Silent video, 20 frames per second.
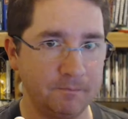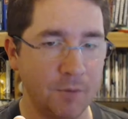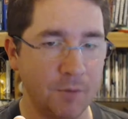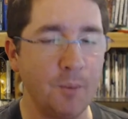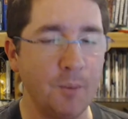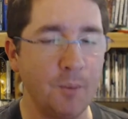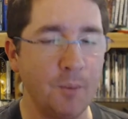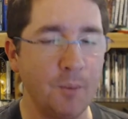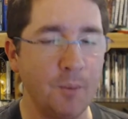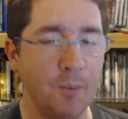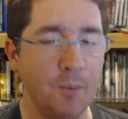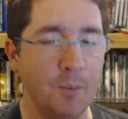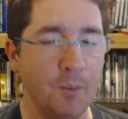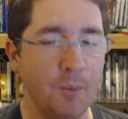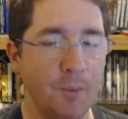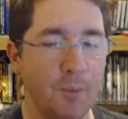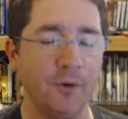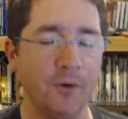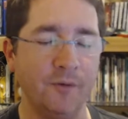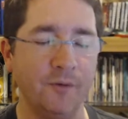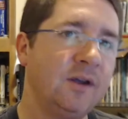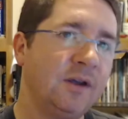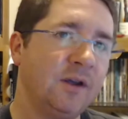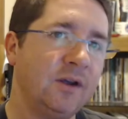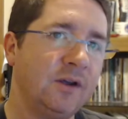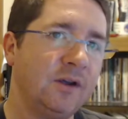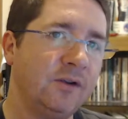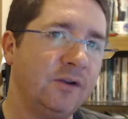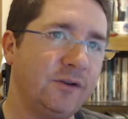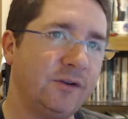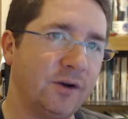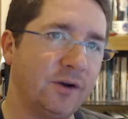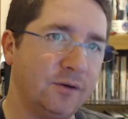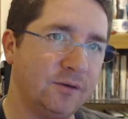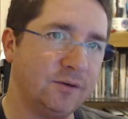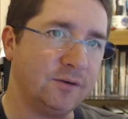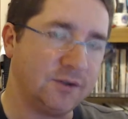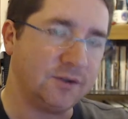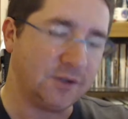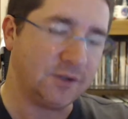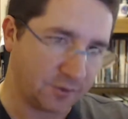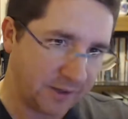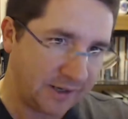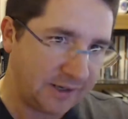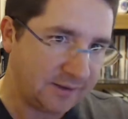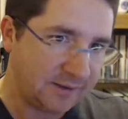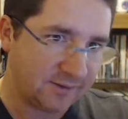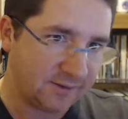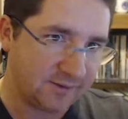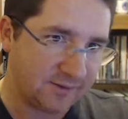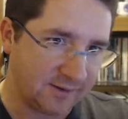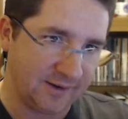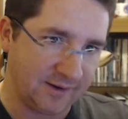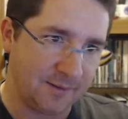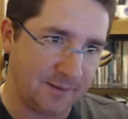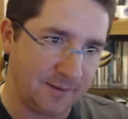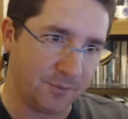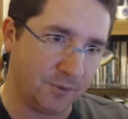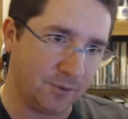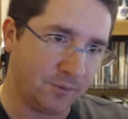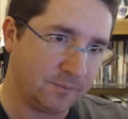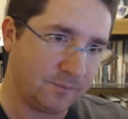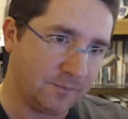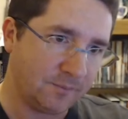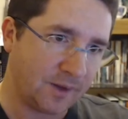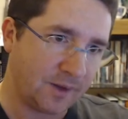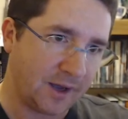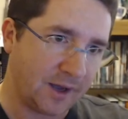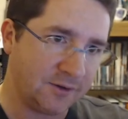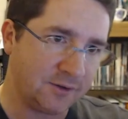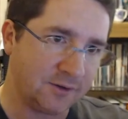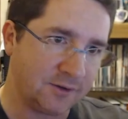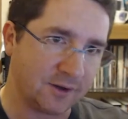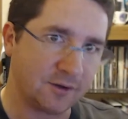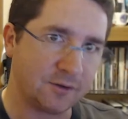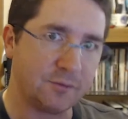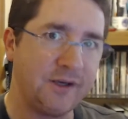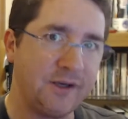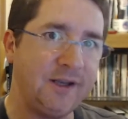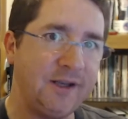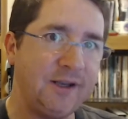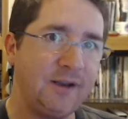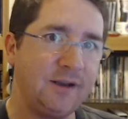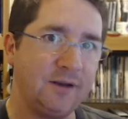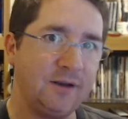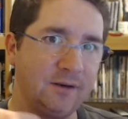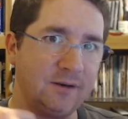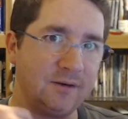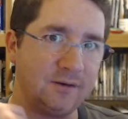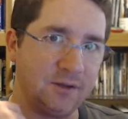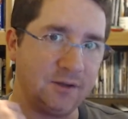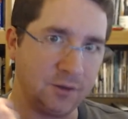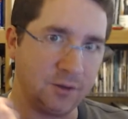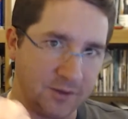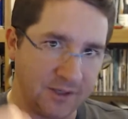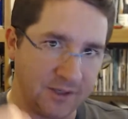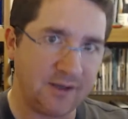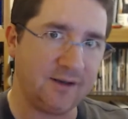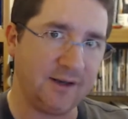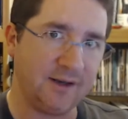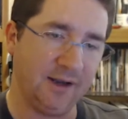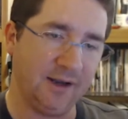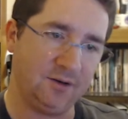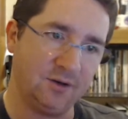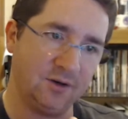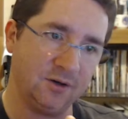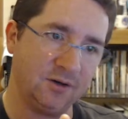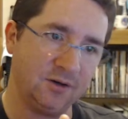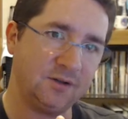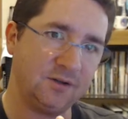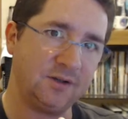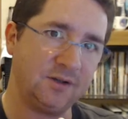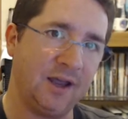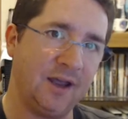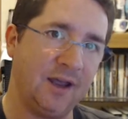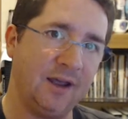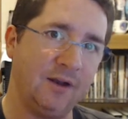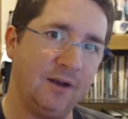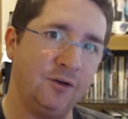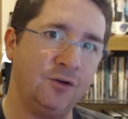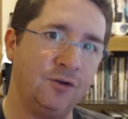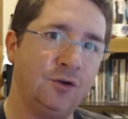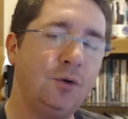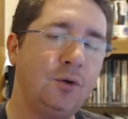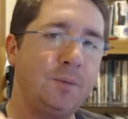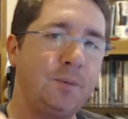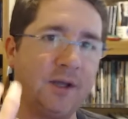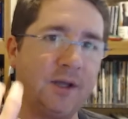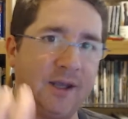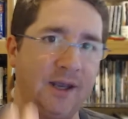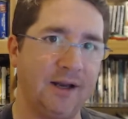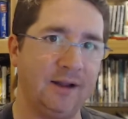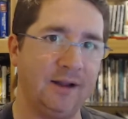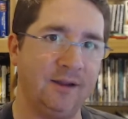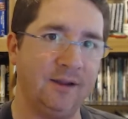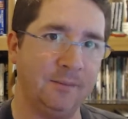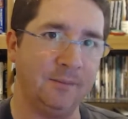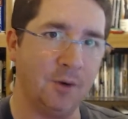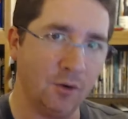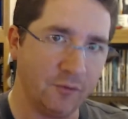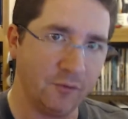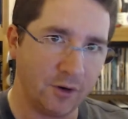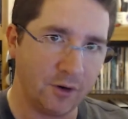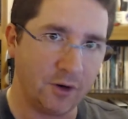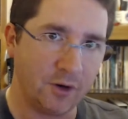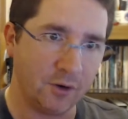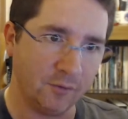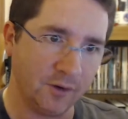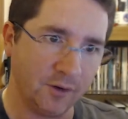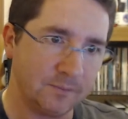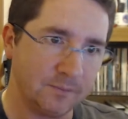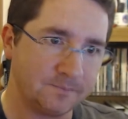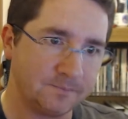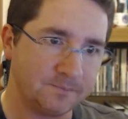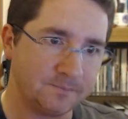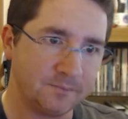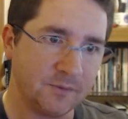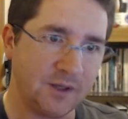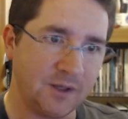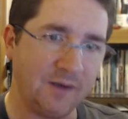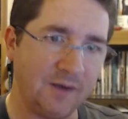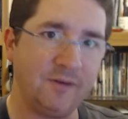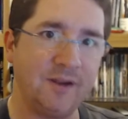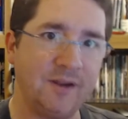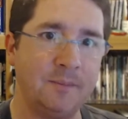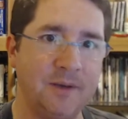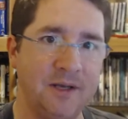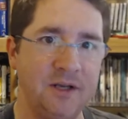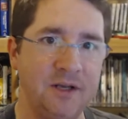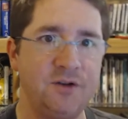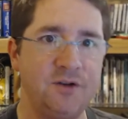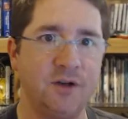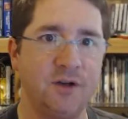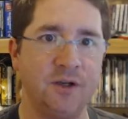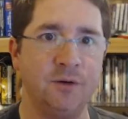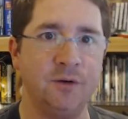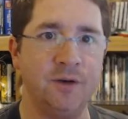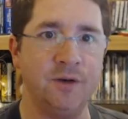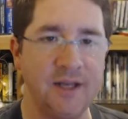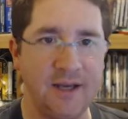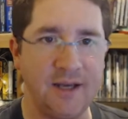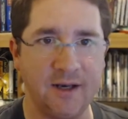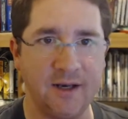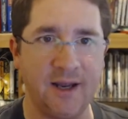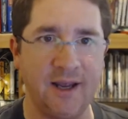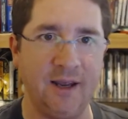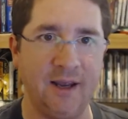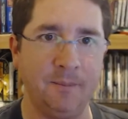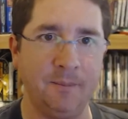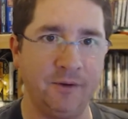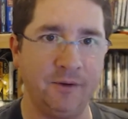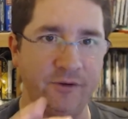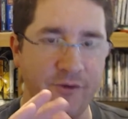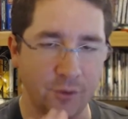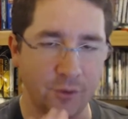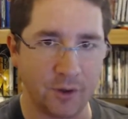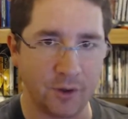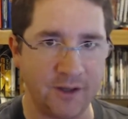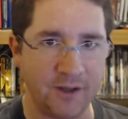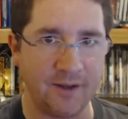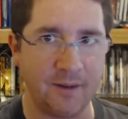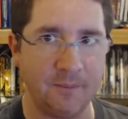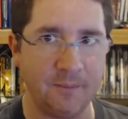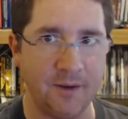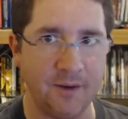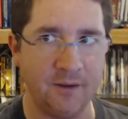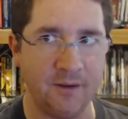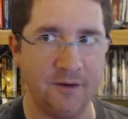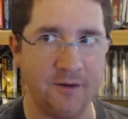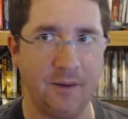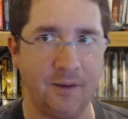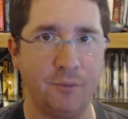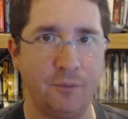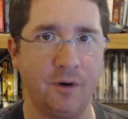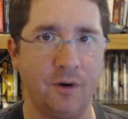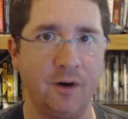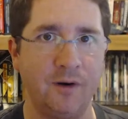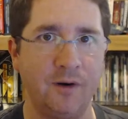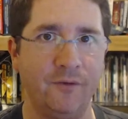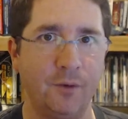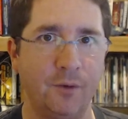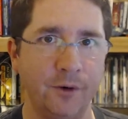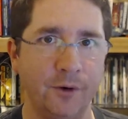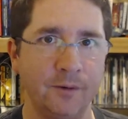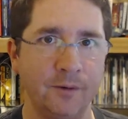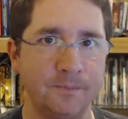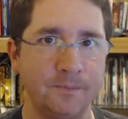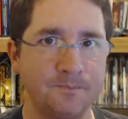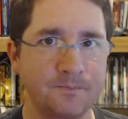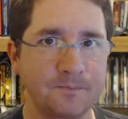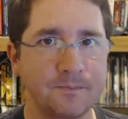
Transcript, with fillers: mobile. So to create this example, I took three unique textures and duplicated them over and over, giving them each a unique name and storing them in a the temporary folder.